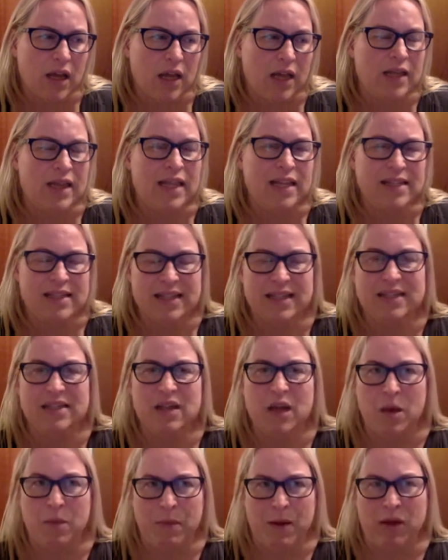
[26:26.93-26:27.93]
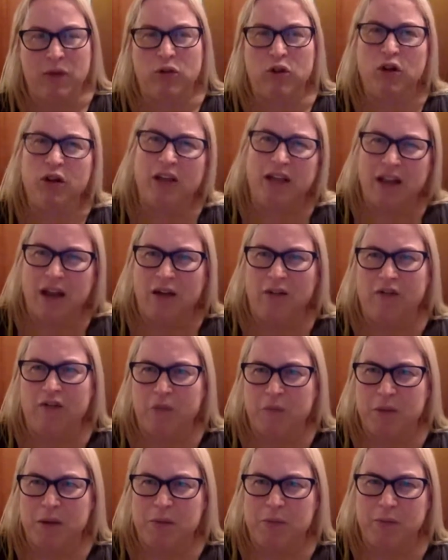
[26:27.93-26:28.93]
this is about looking out
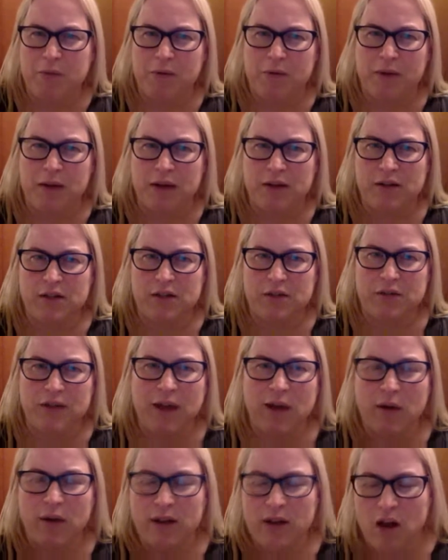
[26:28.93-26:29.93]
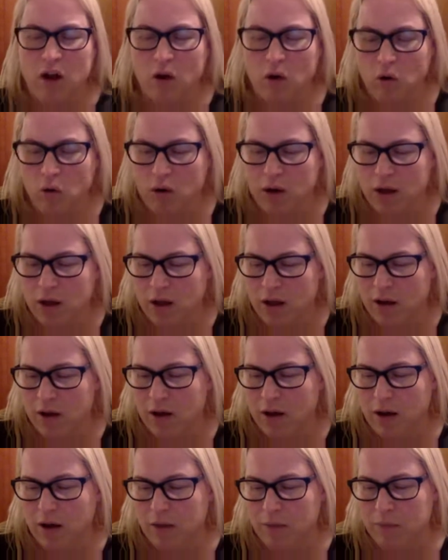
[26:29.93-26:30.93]
for people around you. Now I know
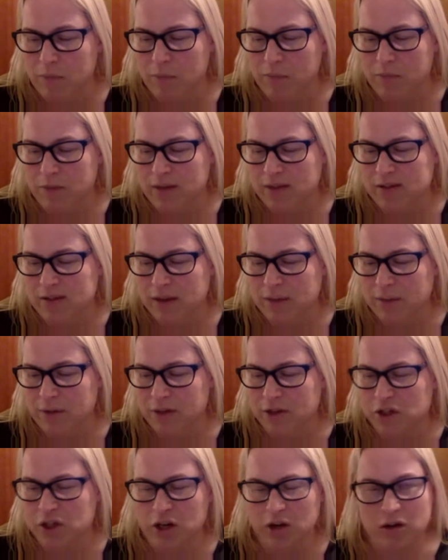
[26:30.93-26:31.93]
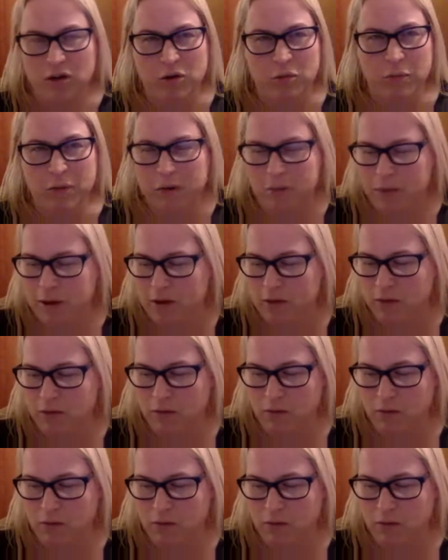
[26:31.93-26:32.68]
this. I'm going to share a little bit about